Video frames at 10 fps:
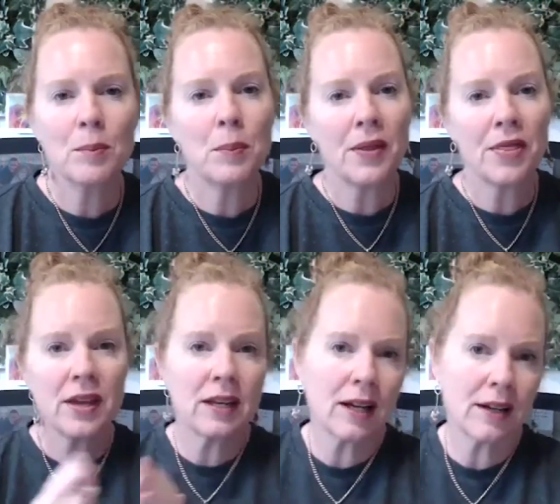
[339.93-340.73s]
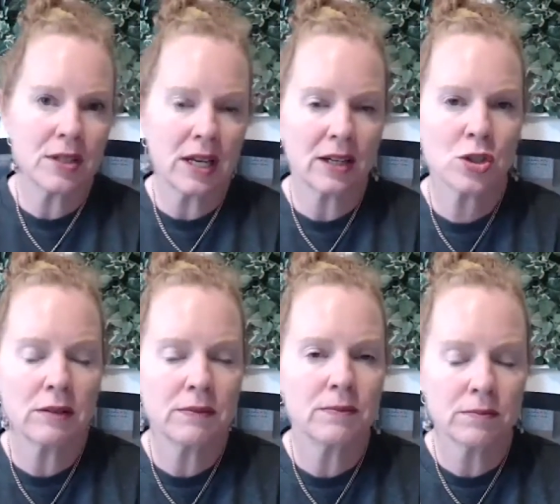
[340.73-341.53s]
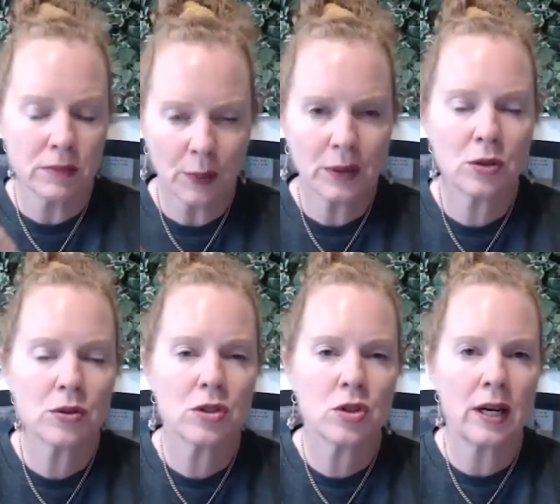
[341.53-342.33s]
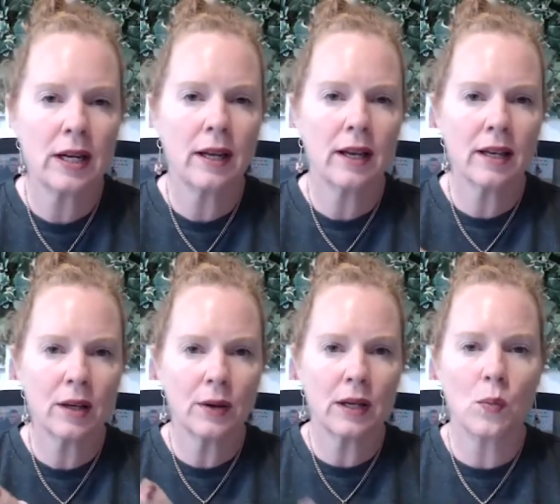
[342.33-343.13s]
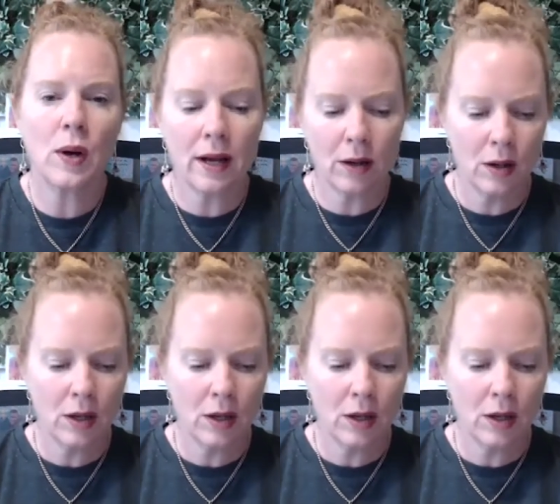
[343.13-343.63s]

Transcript: But then after actually going through the training and going, wow,